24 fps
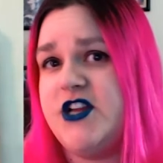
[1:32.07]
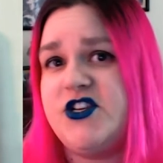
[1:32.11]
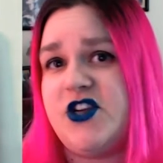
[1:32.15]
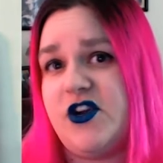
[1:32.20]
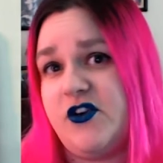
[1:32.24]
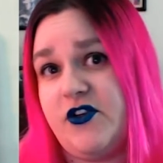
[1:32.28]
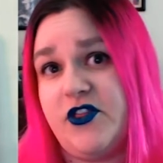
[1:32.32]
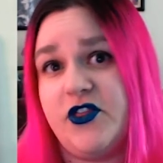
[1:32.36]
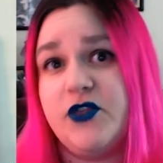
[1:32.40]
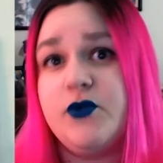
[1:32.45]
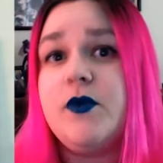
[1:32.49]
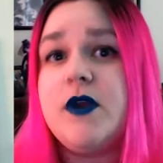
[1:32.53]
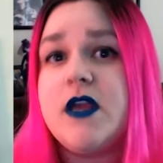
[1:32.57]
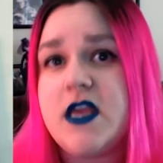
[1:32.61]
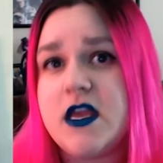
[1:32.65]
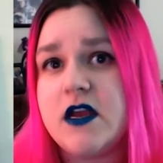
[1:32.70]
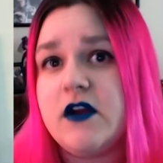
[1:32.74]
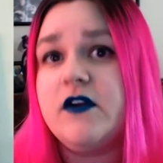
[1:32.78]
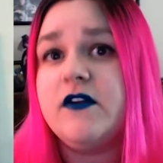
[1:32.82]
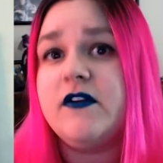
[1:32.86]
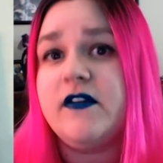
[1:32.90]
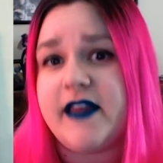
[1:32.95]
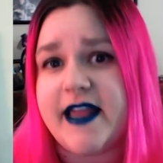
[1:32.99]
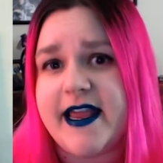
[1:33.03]
Joe three
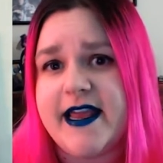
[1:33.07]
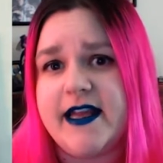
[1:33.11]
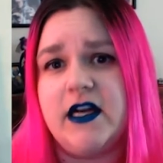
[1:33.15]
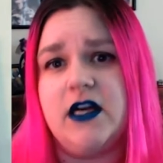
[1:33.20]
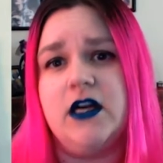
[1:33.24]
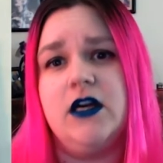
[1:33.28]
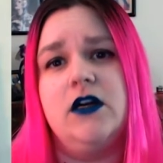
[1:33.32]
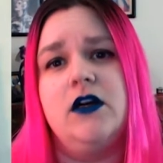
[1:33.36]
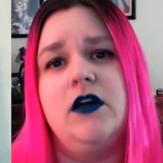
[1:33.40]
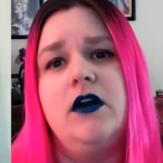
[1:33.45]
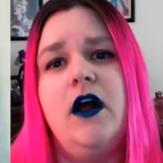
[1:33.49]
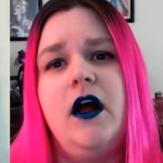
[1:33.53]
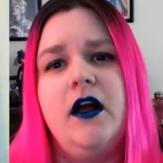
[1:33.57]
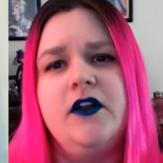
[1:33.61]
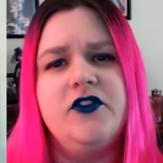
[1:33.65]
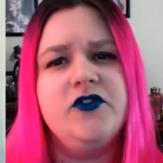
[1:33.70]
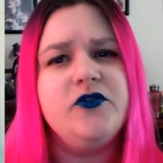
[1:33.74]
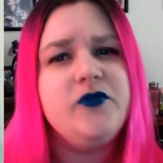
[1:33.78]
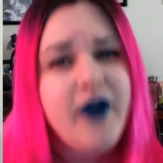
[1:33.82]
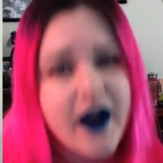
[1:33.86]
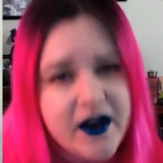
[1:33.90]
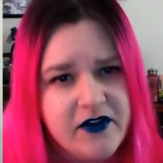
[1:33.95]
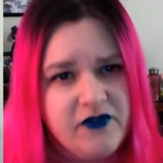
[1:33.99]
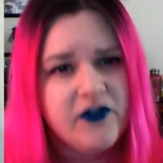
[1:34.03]
years later, a
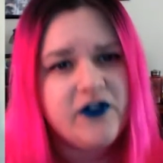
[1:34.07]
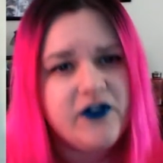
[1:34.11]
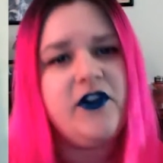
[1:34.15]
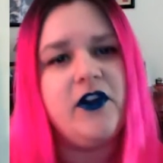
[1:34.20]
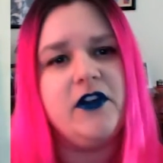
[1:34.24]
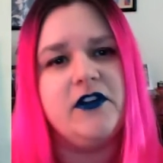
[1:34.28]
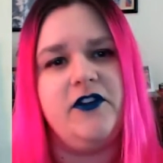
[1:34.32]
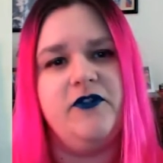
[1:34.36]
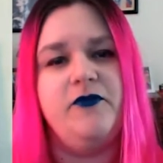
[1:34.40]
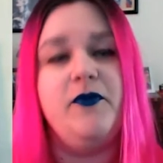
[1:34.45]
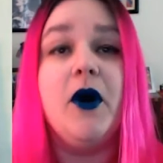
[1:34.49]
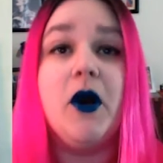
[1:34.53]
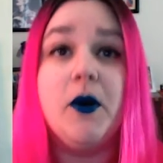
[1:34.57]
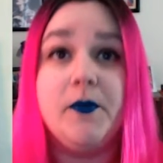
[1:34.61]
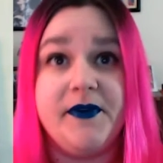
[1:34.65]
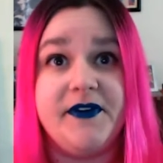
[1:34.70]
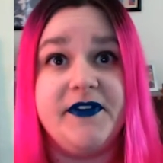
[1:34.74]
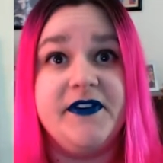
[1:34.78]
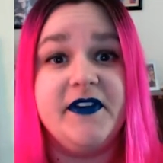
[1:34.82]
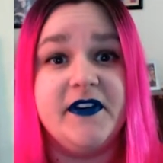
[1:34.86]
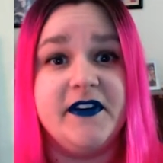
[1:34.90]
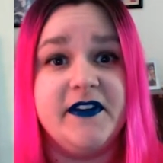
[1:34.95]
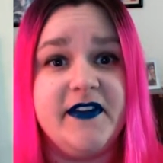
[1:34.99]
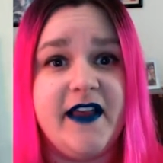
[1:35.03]
direct result of
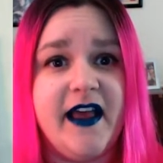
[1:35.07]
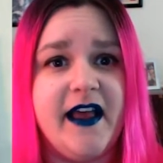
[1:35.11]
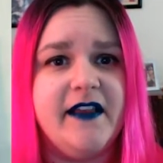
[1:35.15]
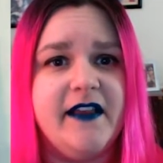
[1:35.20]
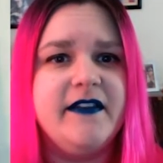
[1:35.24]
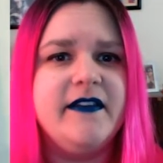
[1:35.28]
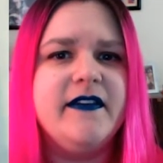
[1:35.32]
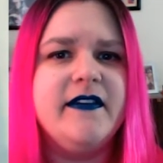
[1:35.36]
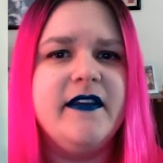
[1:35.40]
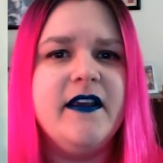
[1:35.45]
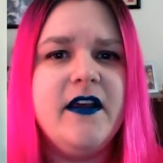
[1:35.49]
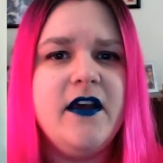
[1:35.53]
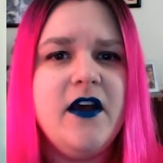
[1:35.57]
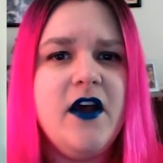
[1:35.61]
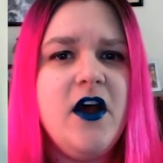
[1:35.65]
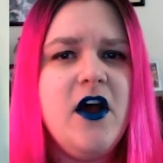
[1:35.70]
Barbie's success.